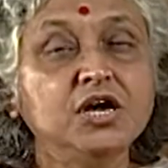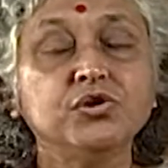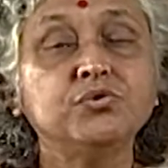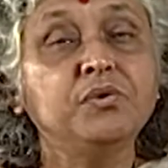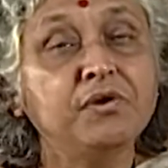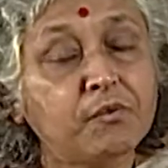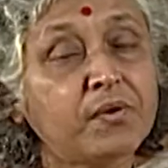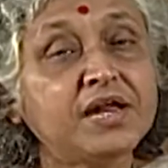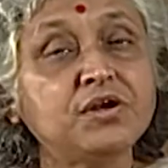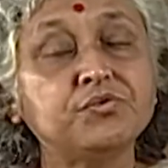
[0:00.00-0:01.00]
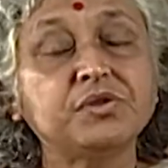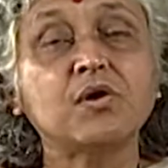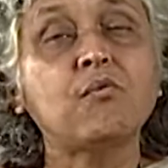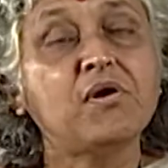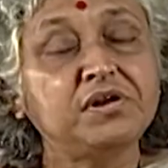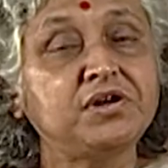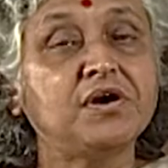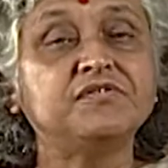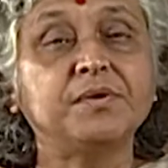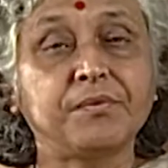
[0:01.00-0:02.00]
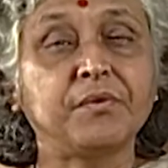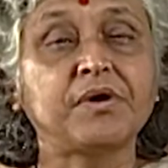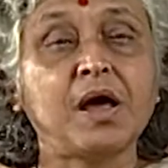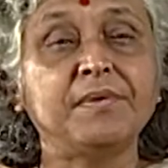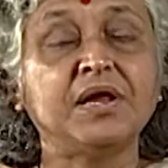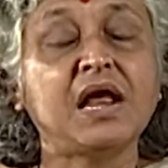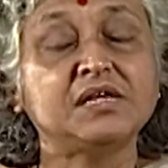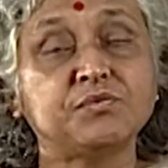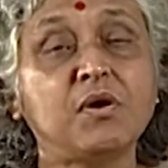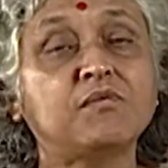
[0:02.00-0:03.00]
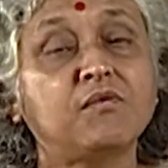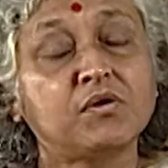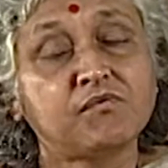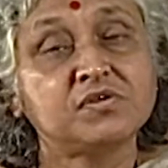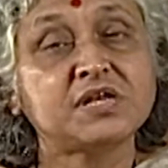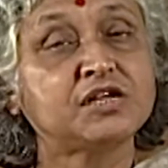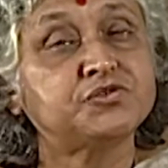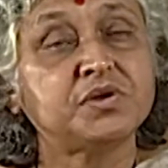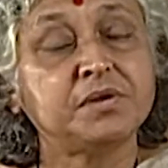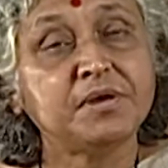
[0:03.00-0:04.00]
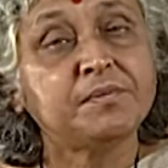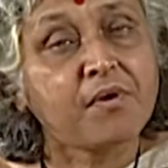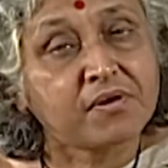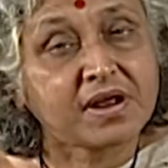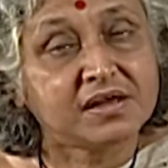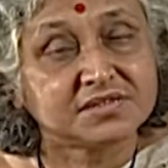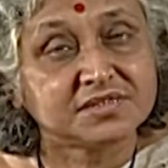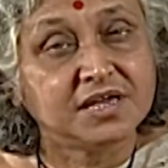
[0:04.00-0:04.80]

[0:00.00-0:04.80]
to look into the quality of the programming as what was actually being broadcast.